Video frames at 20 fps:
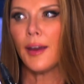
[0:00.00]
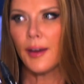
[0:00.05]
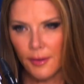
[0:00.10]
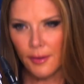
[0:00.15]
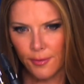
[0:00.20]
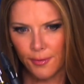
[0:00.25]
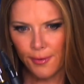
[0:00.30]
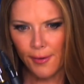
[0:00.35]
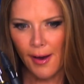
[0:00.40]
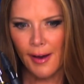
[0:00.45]

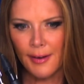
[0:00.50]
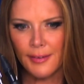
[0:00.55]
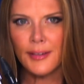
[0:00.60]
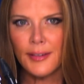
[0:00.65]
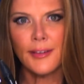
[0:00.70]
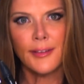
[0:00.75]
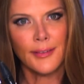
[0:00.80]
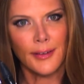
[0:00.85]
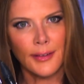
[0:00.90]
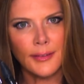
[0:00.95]
In fact,
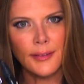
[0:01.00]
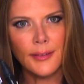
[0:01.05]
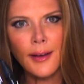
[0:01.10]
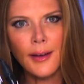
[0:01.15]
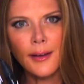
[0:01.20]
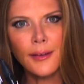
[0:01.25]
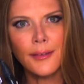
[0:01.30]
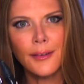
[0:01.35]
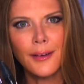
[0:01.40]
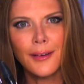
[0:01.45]
he just
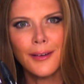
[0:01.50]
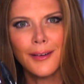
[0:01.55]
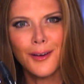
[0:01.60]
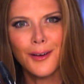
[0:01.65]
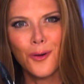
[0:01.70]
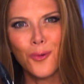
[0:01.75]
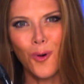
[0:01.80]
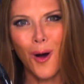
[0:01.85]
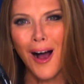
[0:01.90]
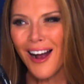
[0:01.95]
did.
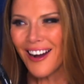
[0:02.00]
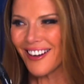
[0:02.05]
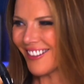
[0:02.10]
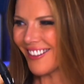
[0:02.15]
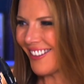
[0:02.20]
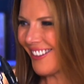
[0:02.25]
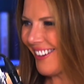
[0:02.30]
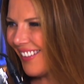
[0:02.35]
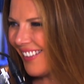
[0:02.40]
Watch.